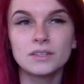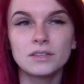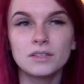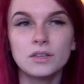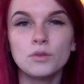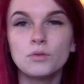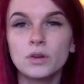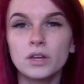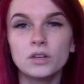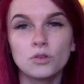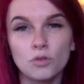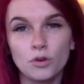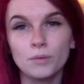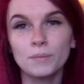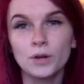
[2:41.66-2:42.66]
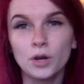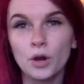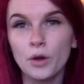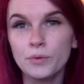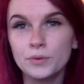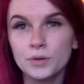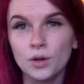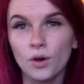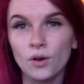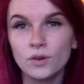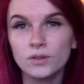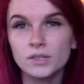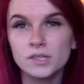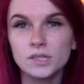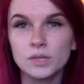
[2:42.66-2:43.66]
you could groom your own
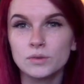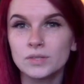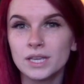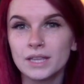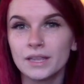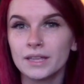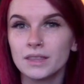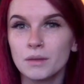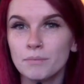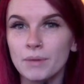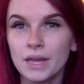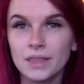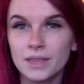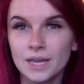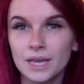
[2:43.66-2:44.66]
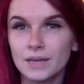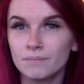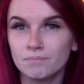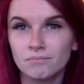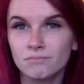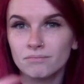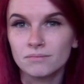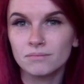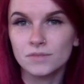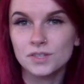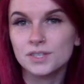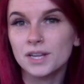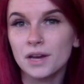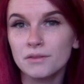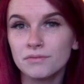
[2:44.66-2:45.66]
dogs using like the bathing
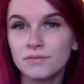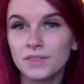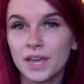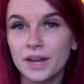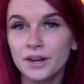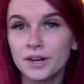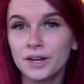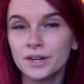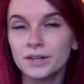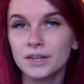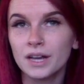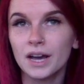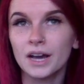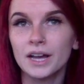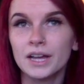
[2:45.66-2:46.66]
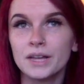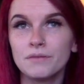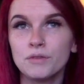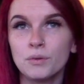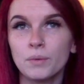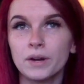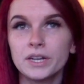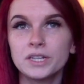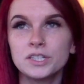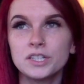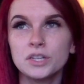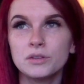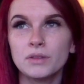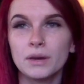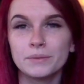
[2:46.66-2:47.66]
stuff there if you wanted
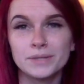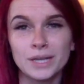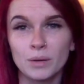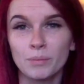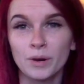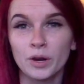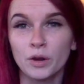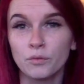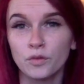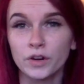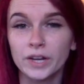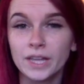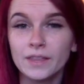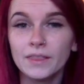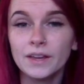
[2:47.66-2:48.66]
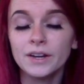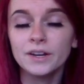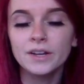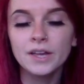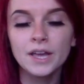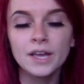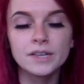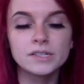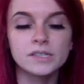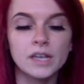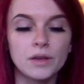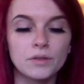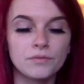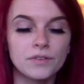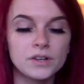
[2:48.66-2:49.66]
to. That was like a perk of working there.
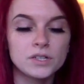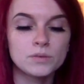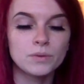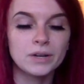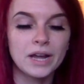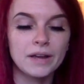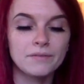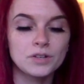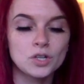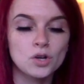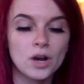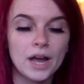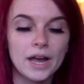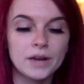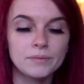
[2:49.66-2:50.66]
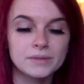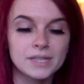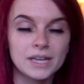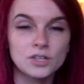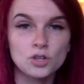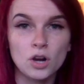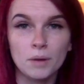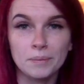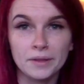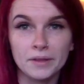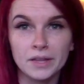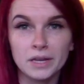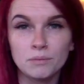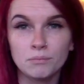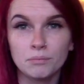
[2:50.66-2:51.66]
So the first one I ever tried was that
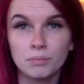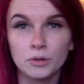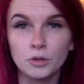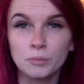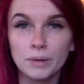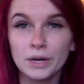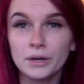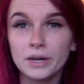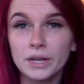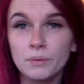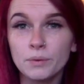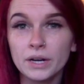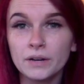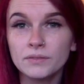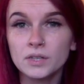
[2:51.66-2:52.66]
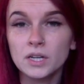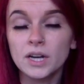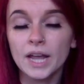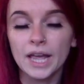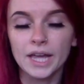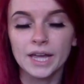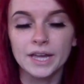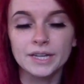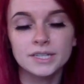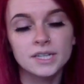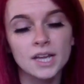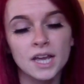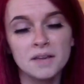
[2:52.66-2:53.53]
Tropiclean Blueberry whatever, and